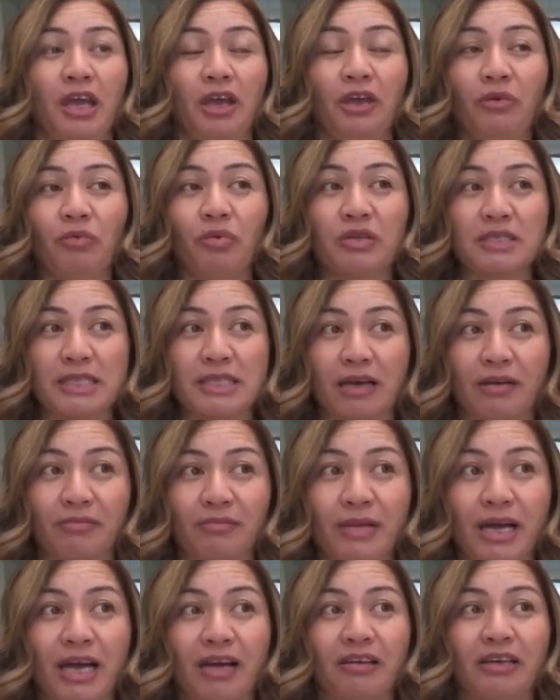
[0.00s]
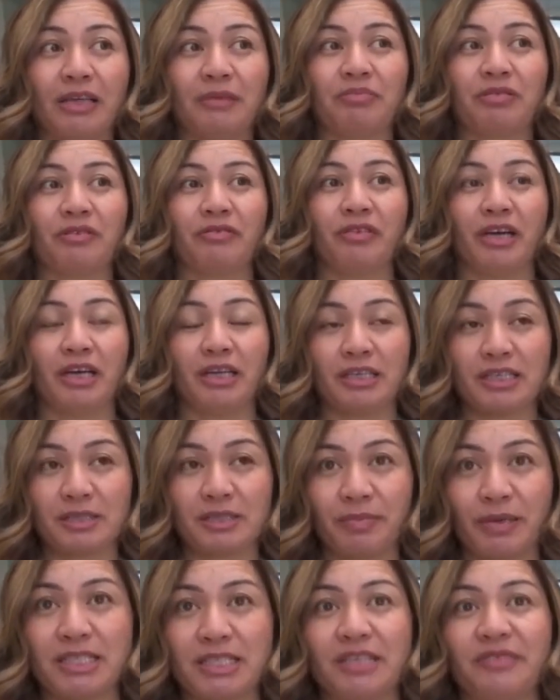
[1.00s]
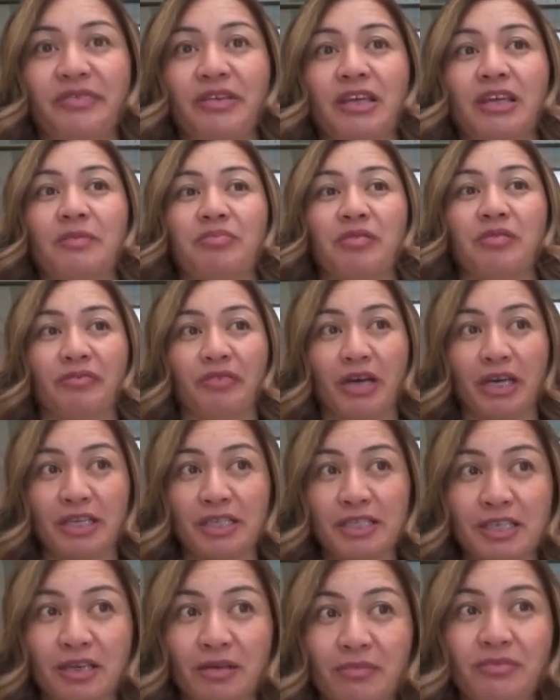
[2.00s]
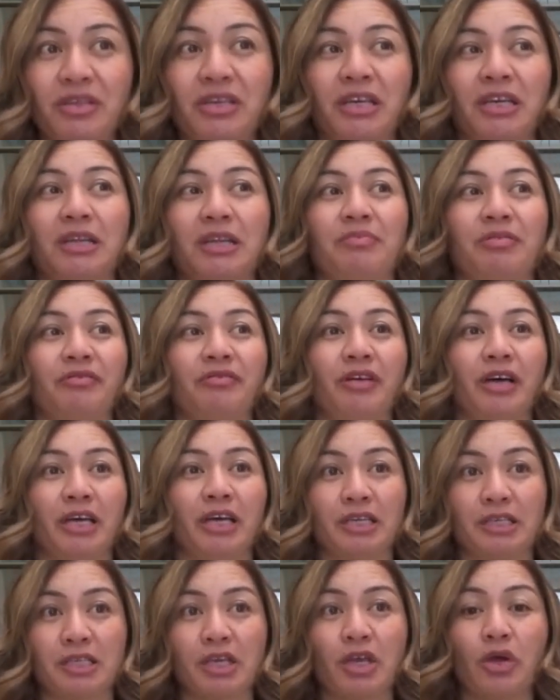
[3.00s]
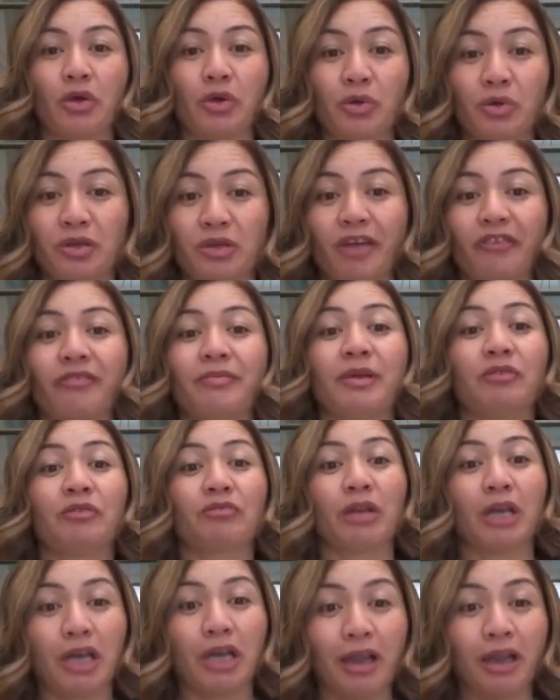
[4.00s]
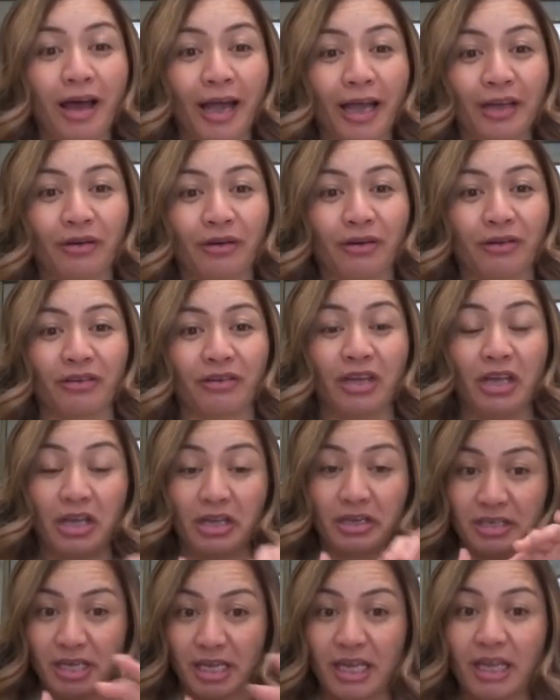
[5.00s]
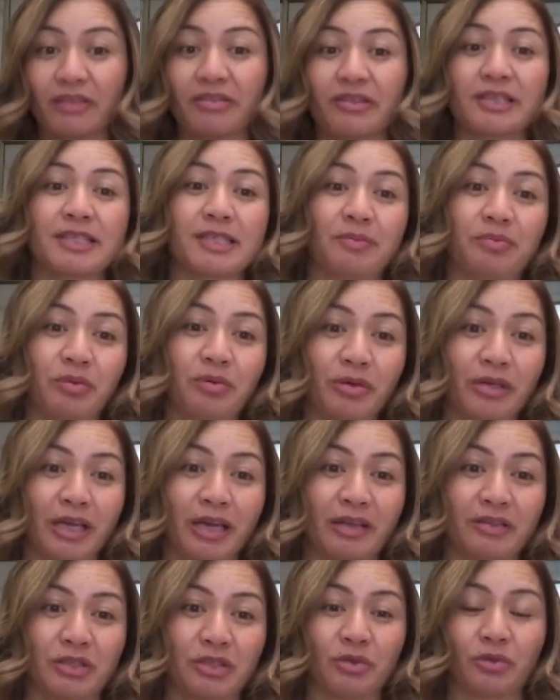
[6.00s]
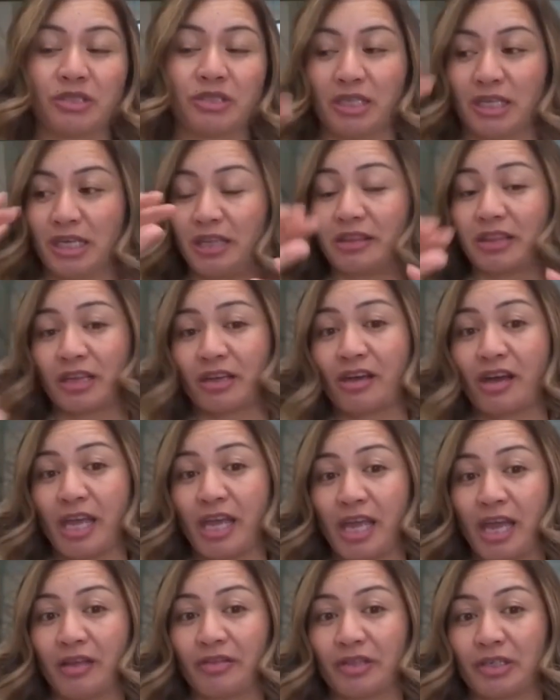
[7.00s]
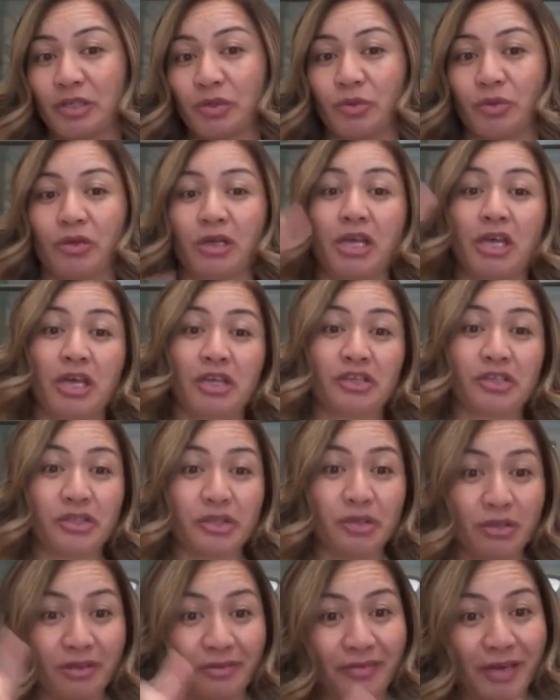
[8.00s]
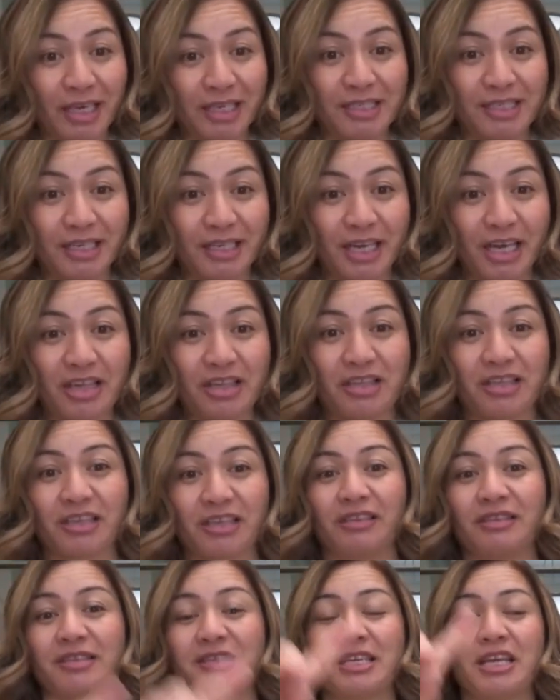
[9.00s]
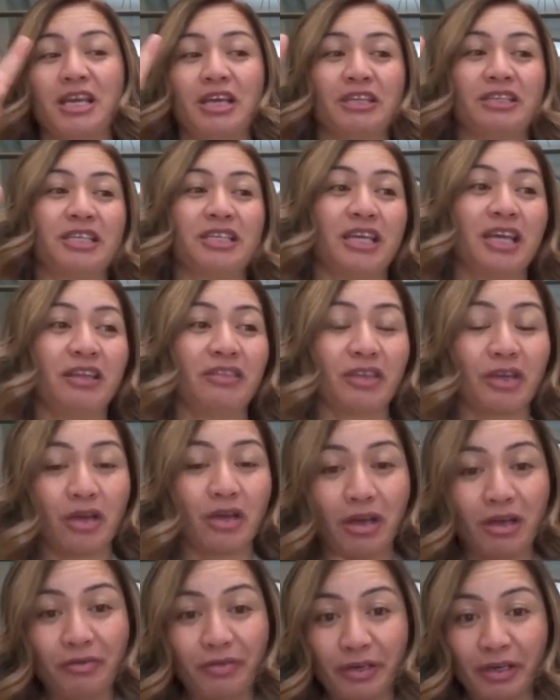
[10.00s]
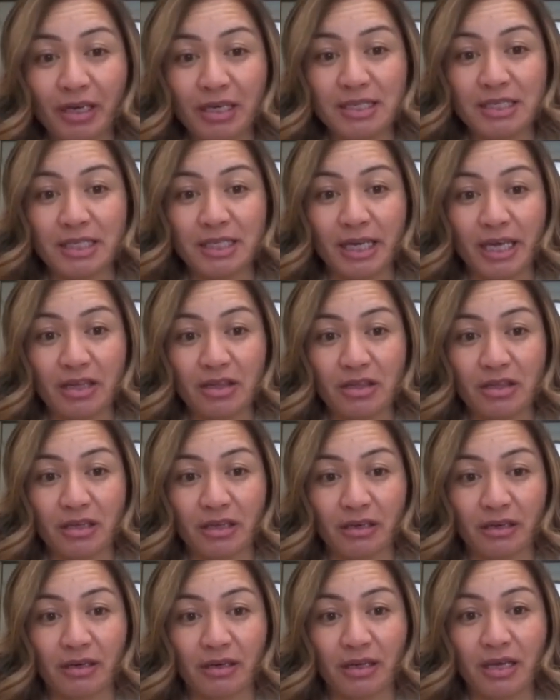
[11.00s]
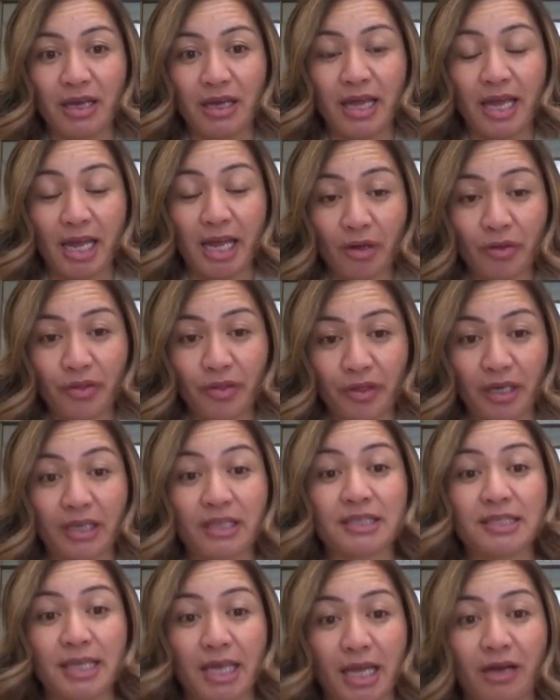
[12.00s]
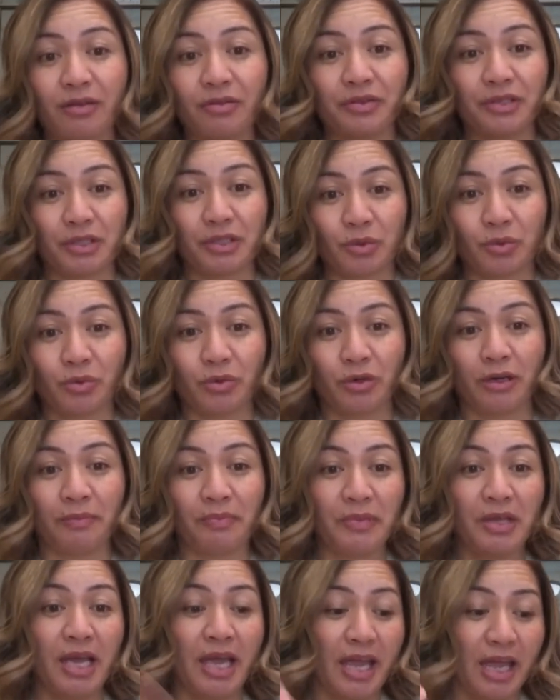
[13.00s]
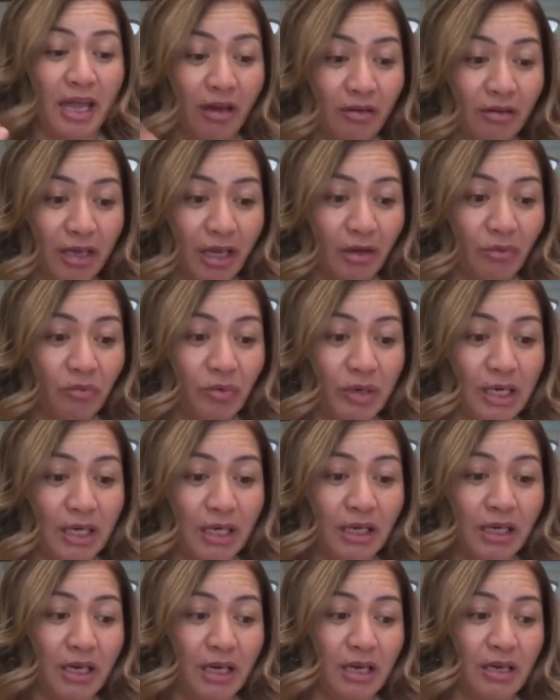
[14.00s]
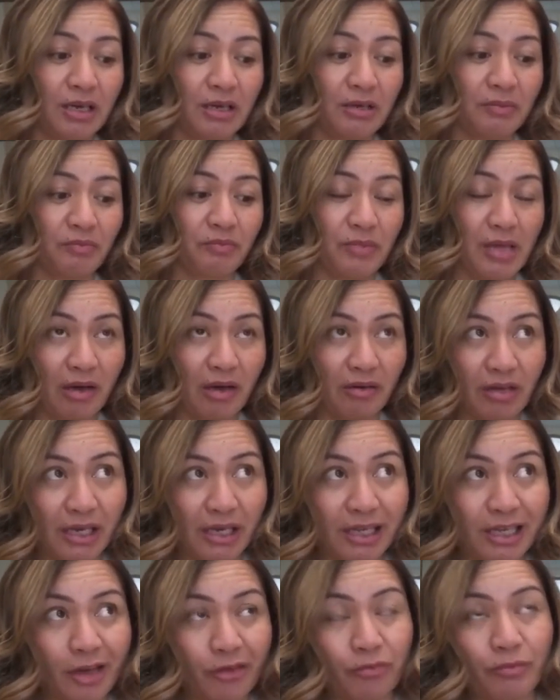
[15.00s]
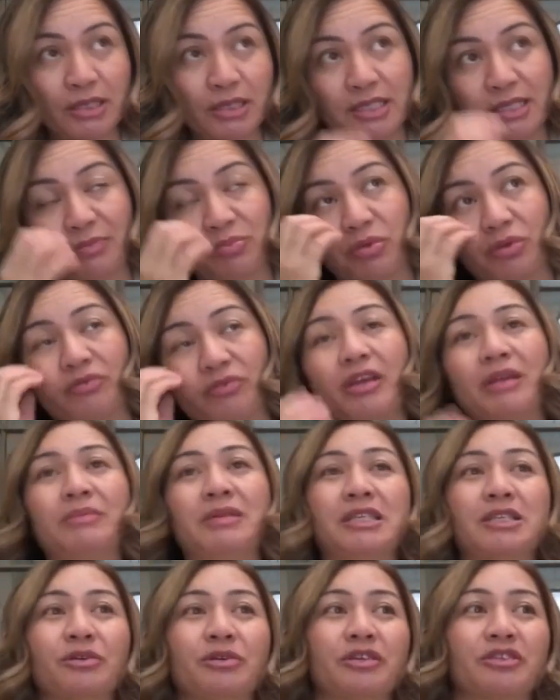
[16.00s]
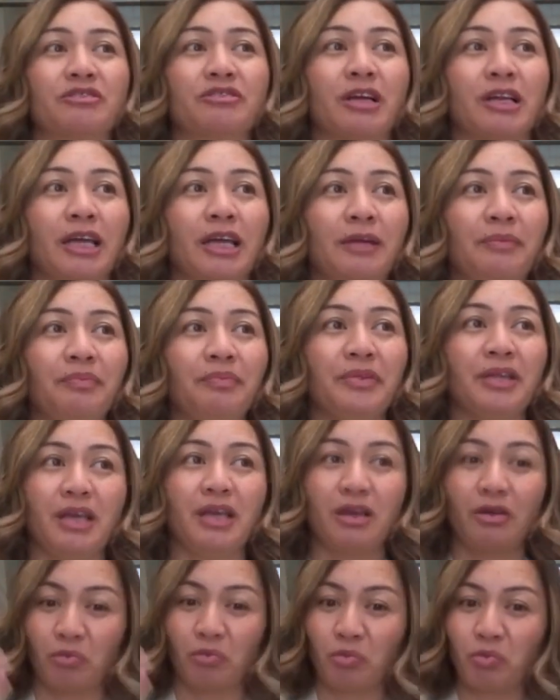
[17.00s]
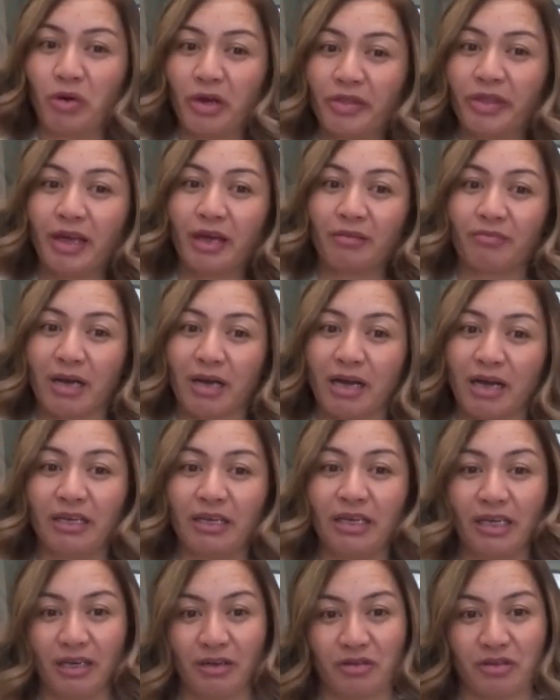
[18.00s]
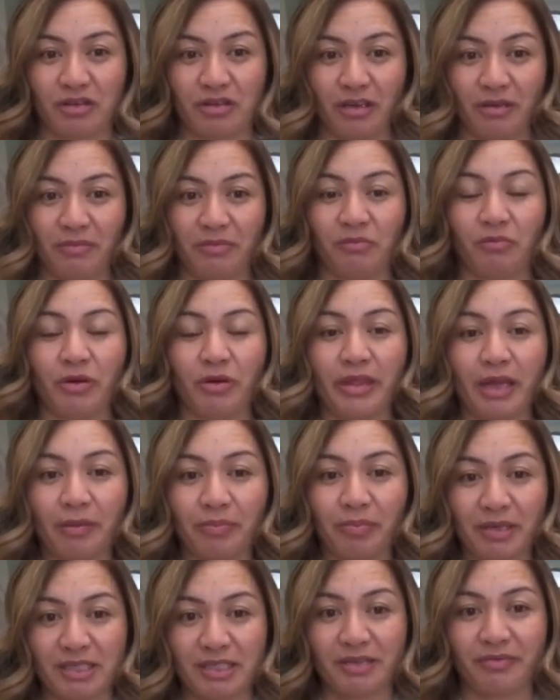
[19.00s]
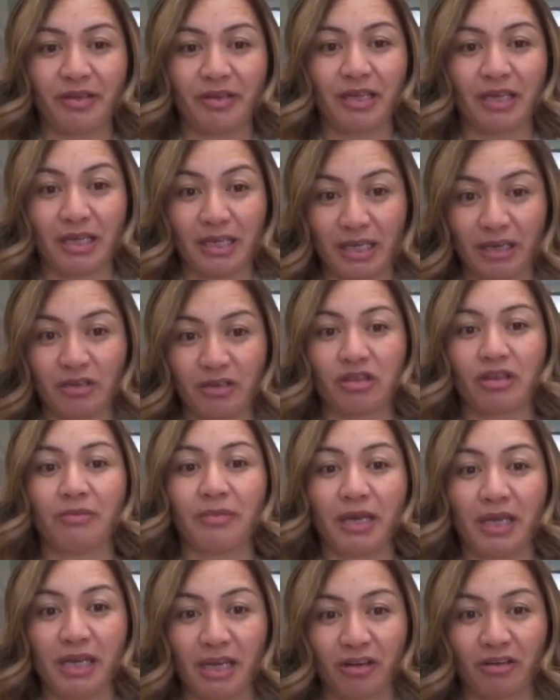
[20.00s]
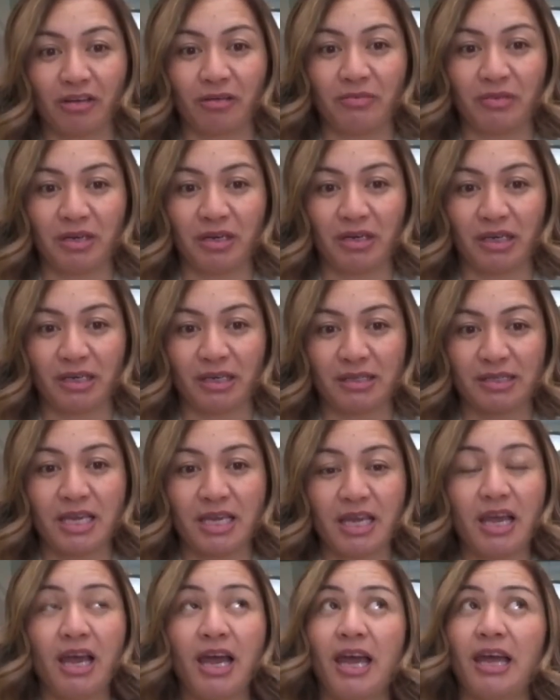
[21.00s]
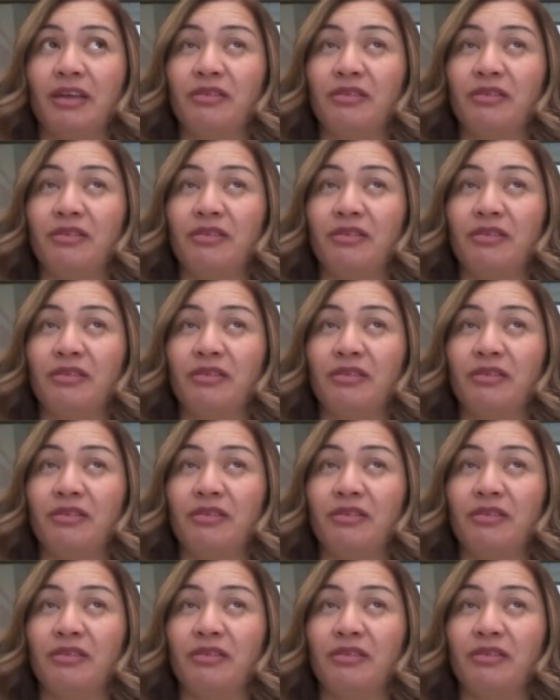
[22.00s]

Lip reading: It was our Māori providers, Pasifika providers, community providers who government relied on to get the support out the door, to get the kai out the door, to do the vaccinations, to get the COVID isolation health kits out the door. How can government support families who are struggling? With our Māori leadership, with our Pasifika leadership in our communities.